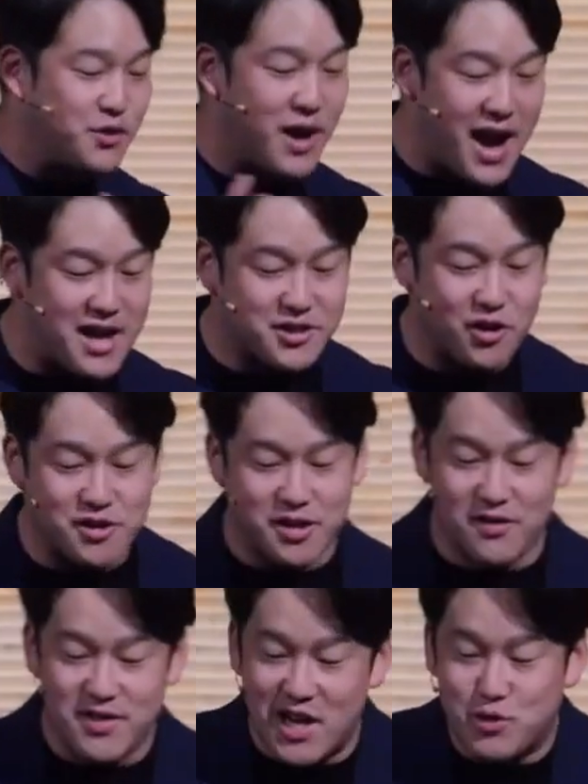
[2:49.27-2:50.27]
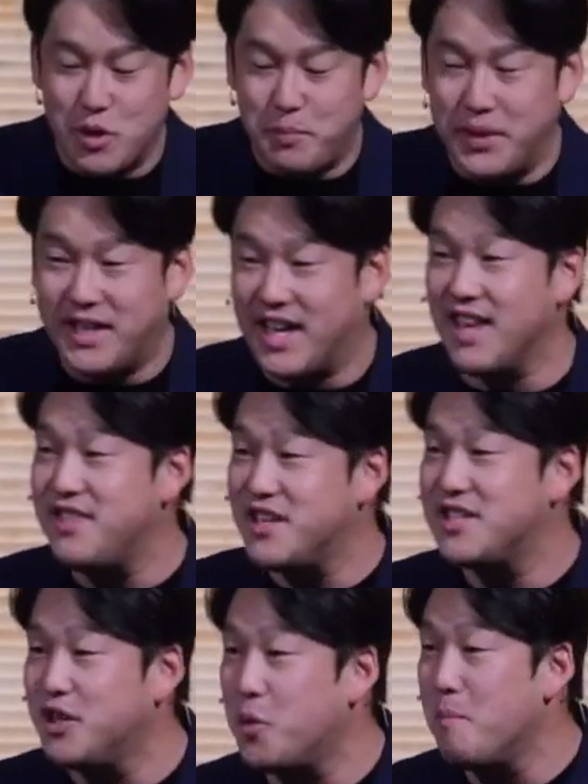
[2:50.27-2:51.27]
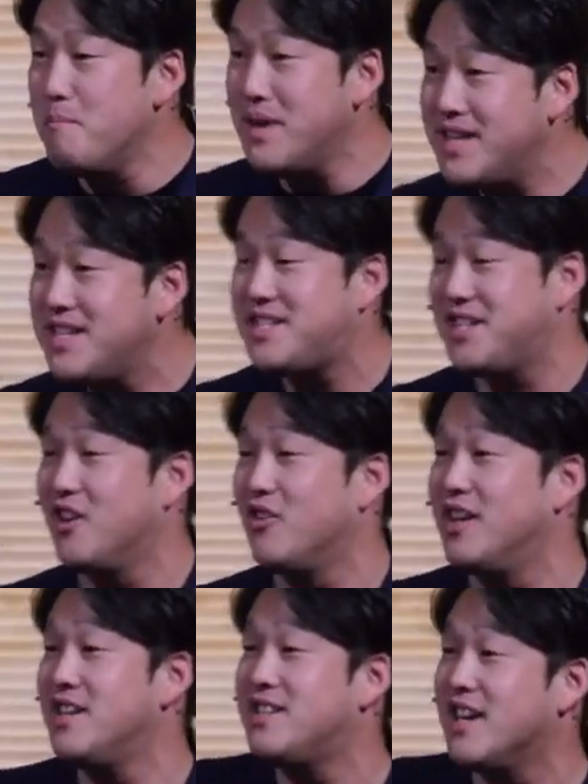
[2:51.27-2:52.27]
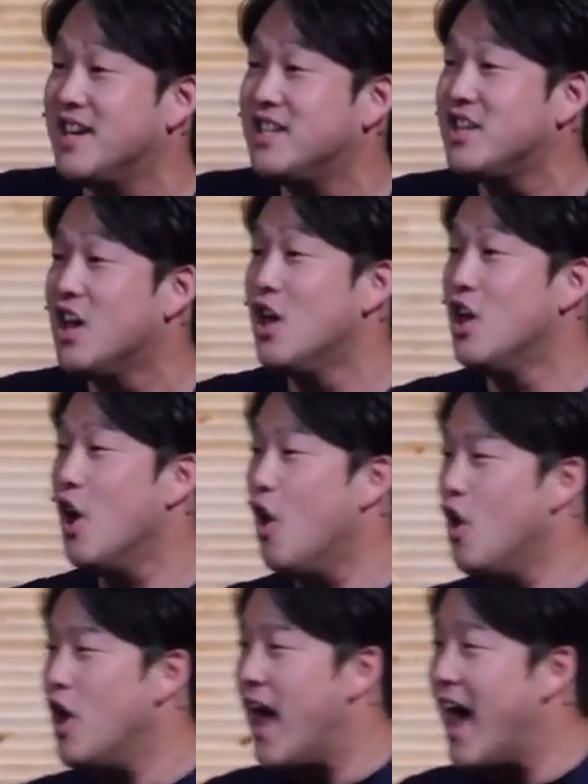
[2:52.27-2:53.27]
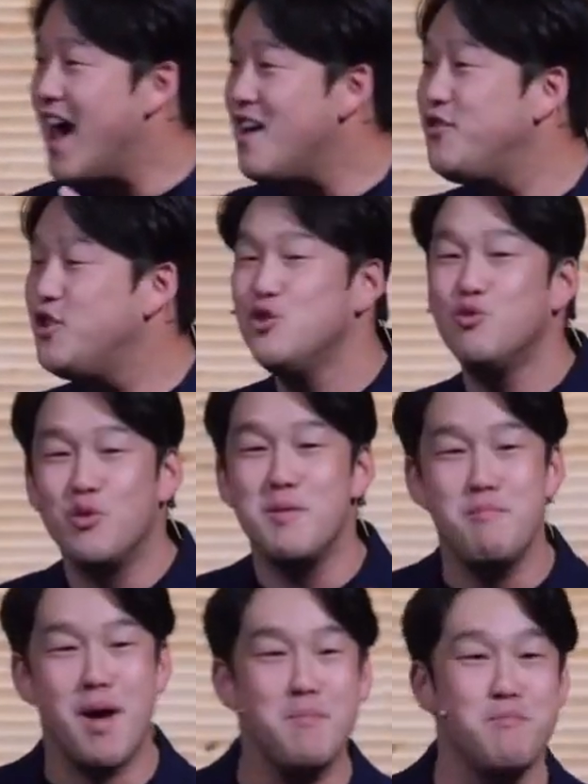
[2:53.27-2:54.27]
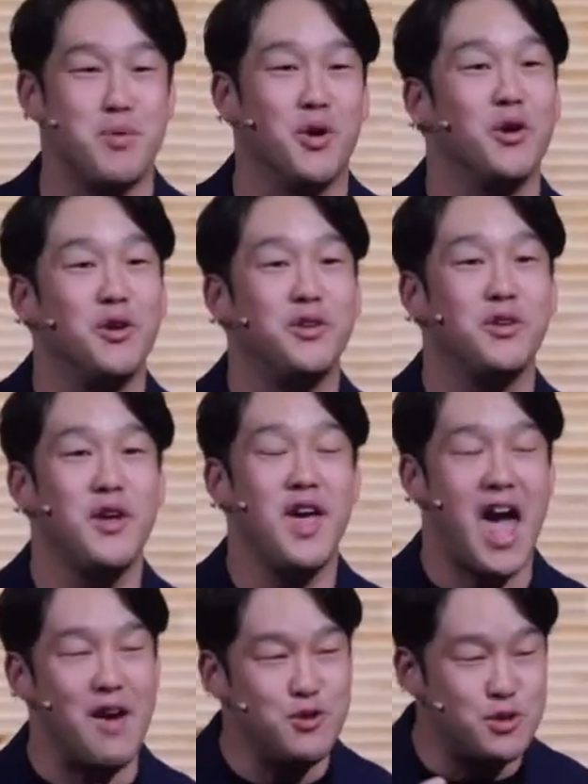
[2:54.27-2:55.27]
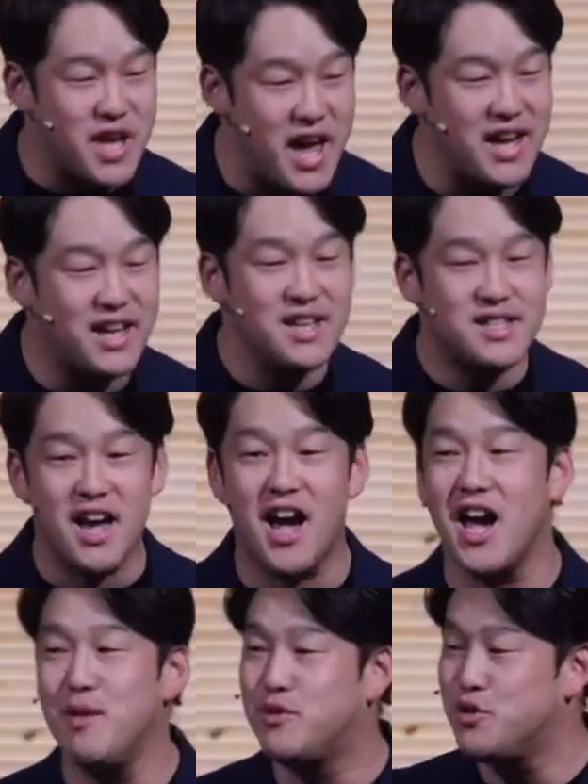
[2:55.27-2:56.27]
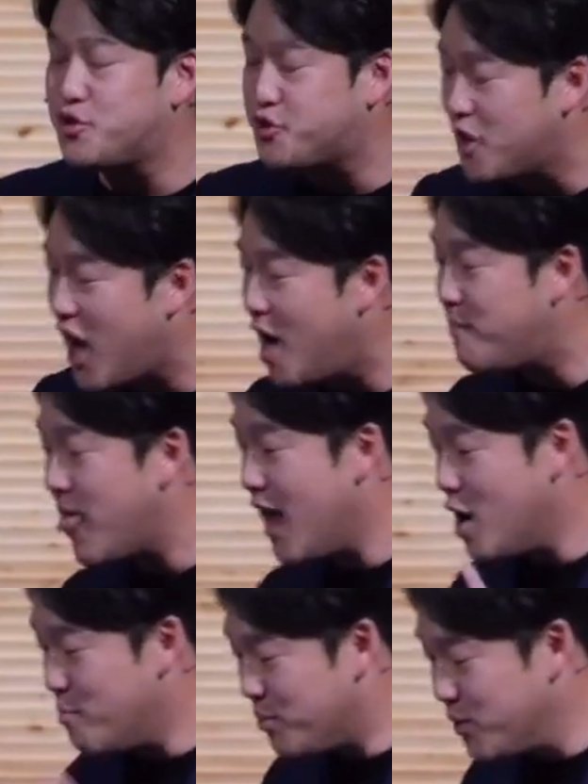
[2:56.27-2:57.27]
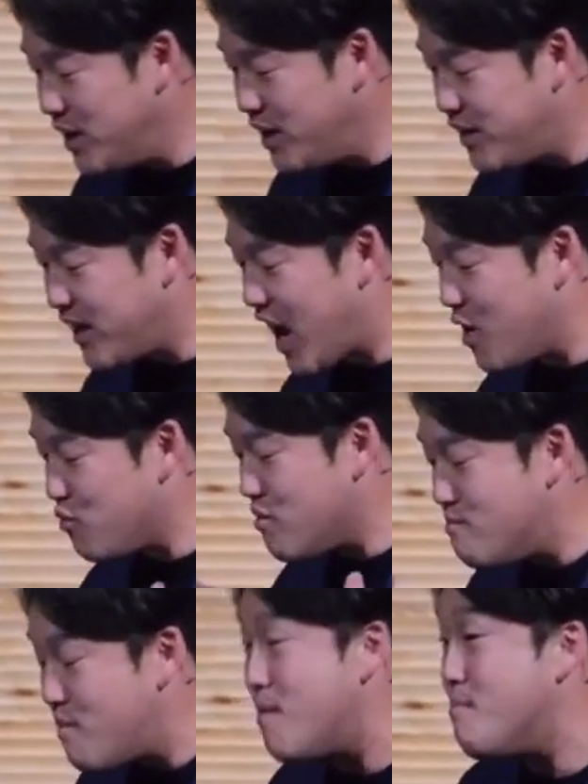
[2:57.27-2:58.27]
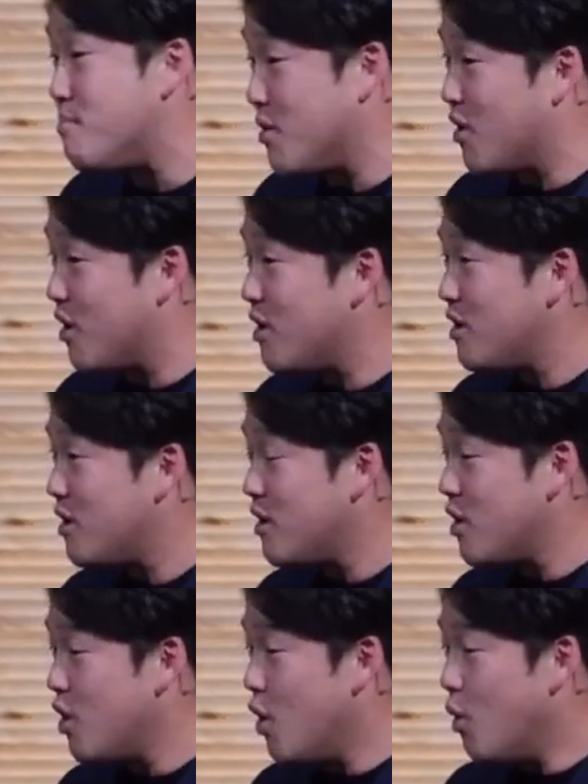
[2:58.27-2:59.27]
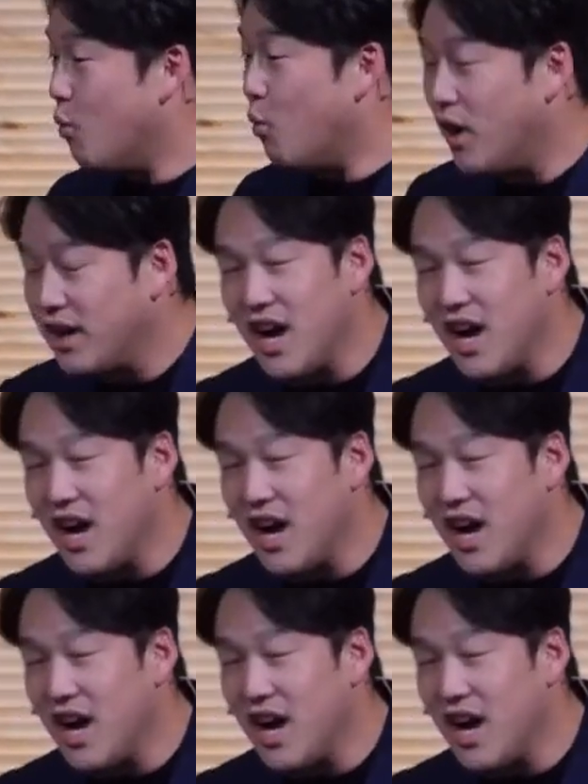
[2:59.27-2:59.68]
to ask ourselves as we begin this little mini series is Have you remembered? Have you taken time to stop, breathe, and remember what